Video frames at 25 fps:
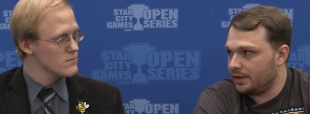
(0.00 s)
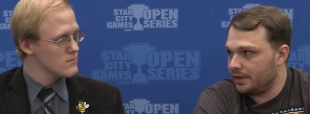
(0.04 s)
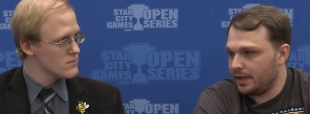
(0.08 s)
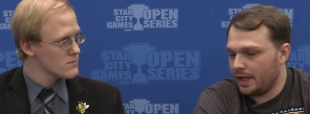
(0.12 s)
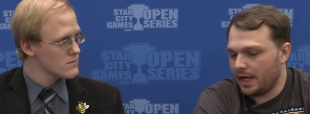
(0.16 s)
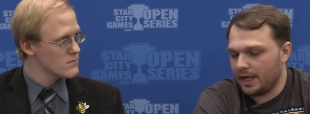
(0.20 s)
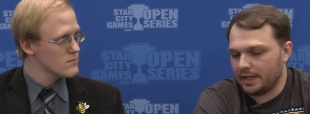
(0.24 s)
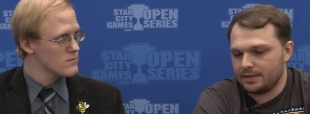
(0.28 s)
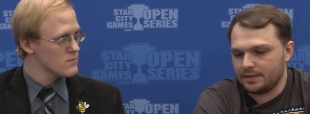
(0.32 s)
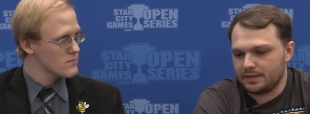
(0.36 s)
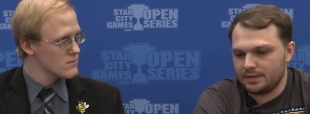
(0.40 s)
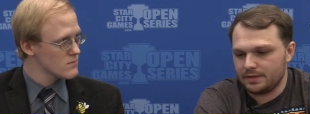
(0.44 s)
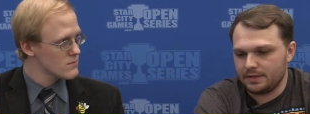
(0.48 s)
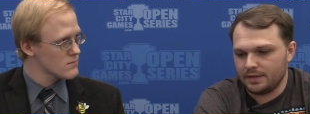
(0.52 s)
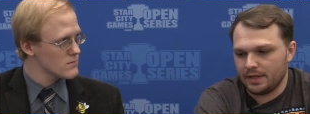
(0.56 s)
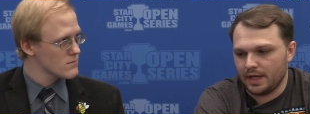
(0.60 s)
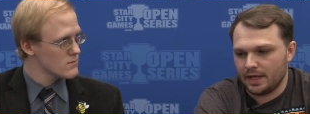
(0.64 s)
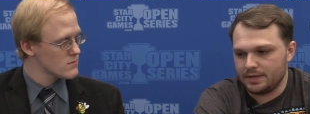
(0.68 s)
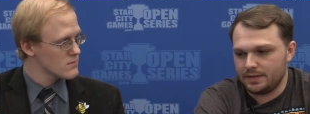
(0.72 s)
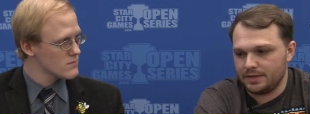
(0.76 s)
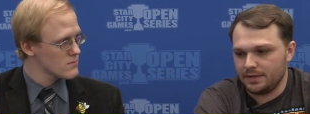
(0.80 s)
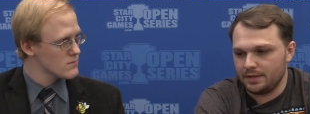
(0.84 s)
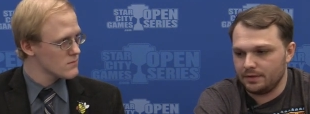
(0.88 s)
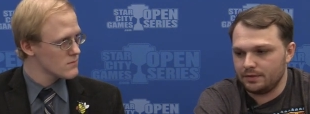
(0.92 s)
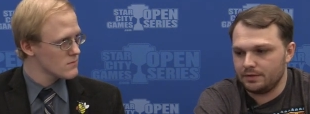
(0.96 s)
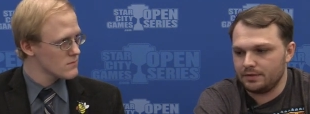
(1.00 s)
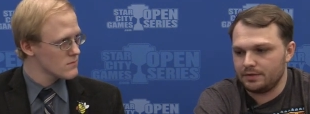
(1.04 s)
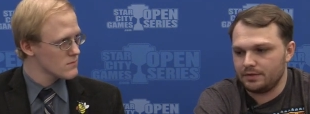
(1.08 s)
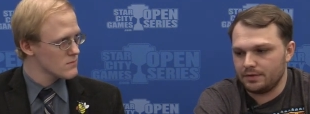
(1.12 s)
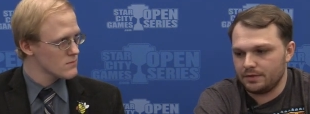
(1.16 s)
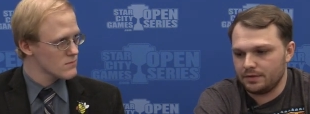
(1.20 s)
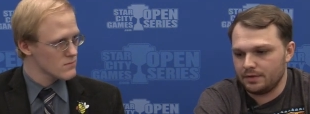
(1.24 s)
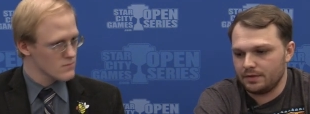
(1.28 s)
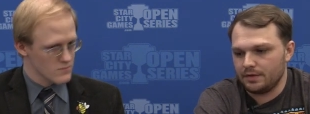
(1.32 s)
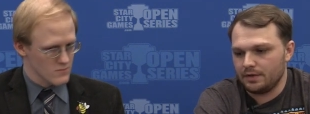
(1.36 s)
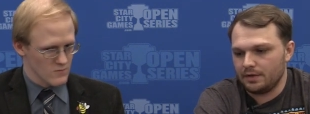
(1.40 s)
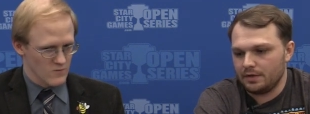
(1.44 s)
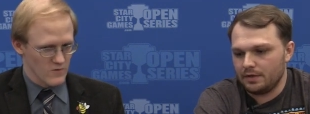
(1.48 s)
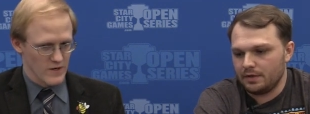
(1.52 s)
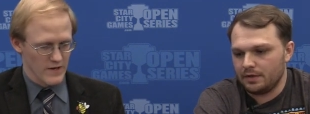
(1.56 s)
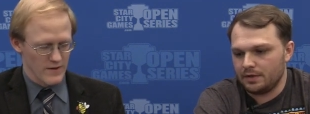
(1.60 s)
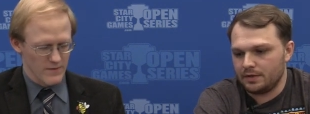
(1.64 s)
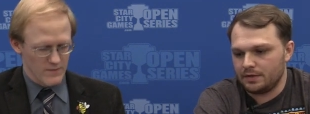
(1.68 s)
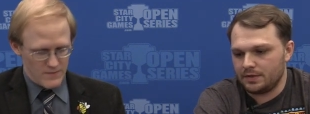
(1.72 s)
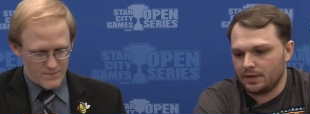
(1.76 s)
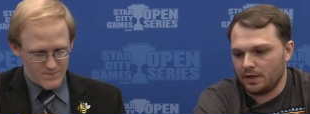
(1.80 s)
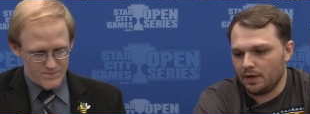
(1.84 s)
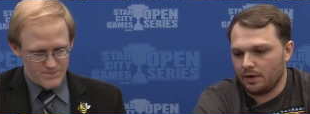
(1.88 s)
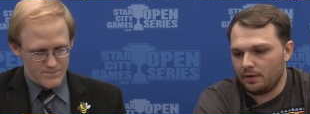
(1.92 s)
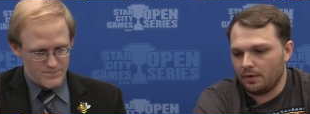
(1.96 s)
Speaker 1: and that's that's huge. Right.
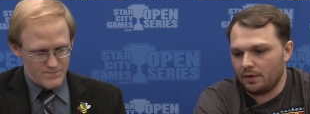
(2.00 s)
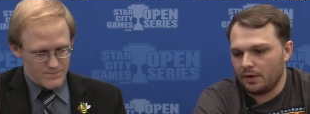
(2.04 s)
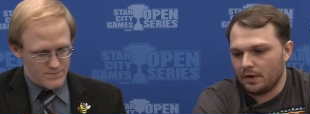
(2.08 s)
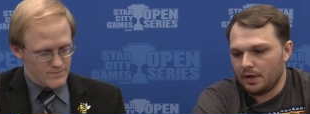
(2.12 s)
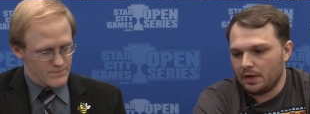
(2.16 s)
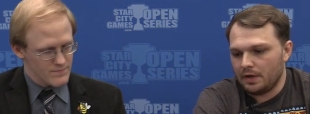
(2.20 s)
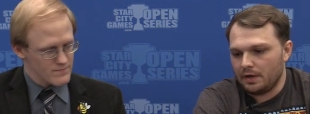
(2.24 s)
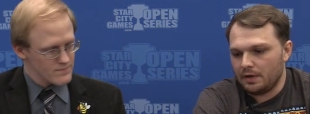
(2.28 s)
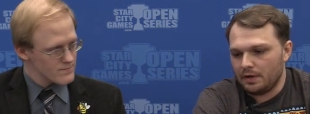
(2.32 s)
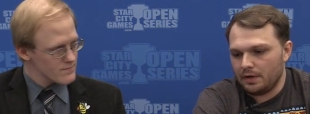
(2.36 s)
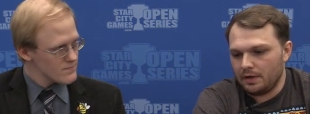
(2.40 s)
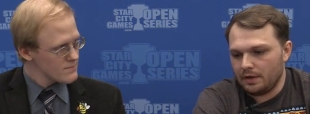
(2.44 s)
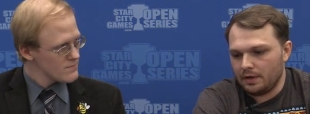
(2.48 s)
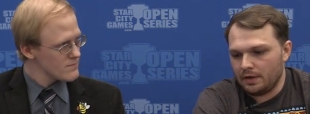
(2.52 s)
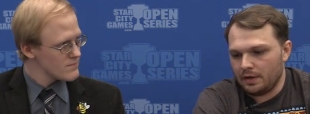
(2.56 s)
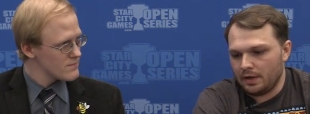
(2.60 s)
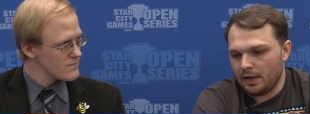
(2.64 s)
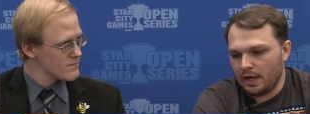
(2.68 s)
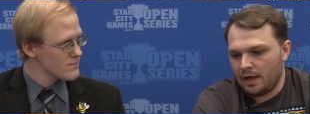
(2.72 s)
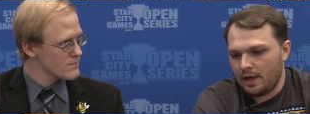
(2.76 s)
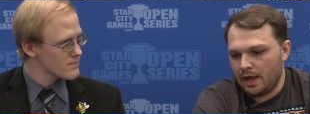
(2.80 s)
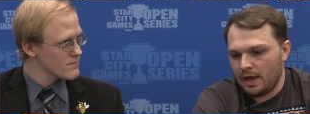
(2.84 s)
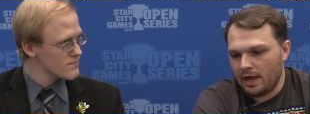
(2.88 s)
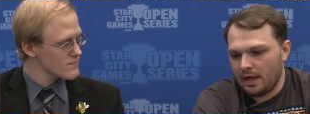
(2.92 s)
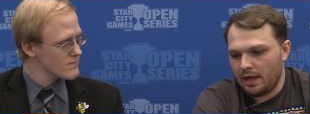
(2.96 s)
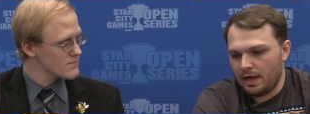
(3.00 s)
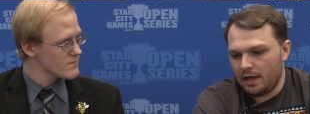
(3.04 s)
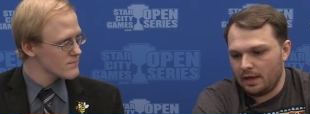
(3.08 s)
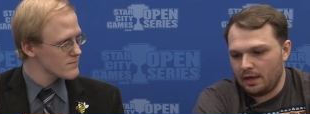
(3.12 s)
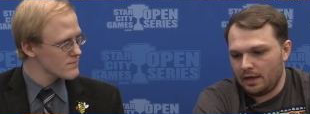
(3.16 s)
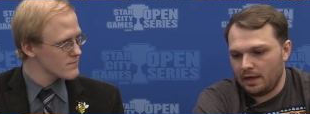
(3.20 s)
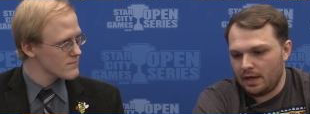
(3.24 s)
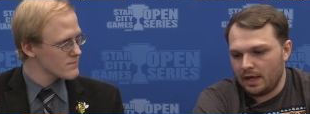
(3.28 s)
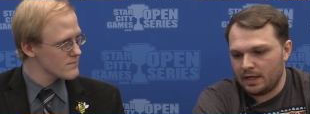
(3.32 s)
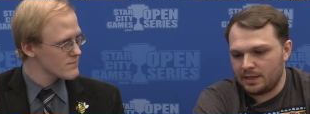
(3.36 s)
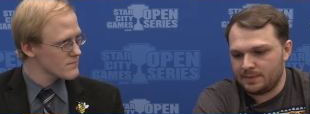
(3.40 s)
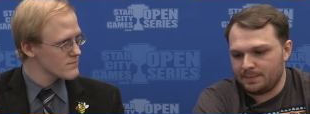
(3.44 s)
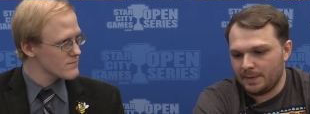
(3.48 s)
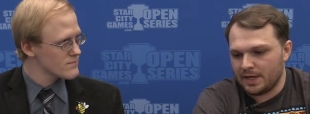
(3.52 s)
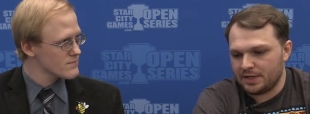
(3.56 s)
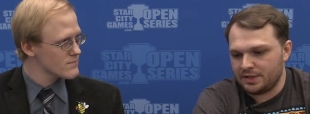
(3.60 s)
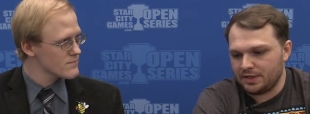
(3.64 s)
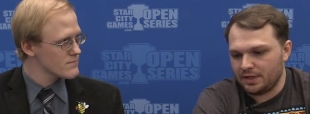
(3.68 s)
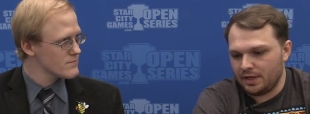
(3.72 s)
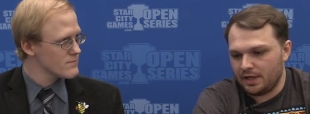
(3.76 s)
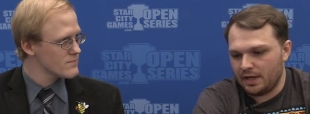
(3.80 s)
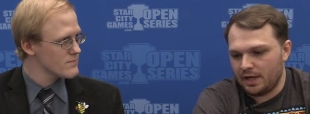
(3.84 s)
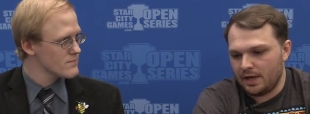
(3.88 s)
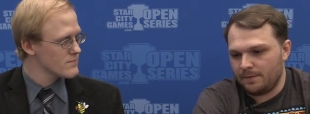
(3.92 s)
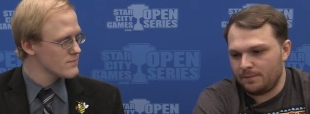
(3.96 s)
And so, it,
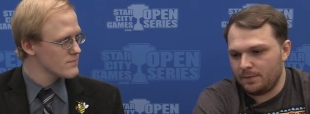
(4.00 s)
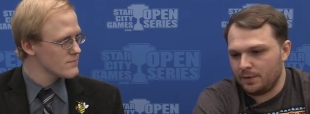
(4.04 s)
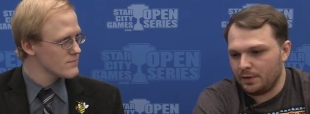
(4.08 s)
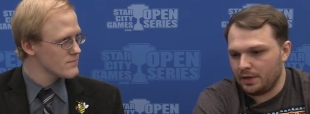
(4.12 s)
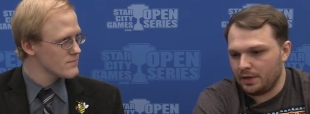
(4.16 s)
especially if you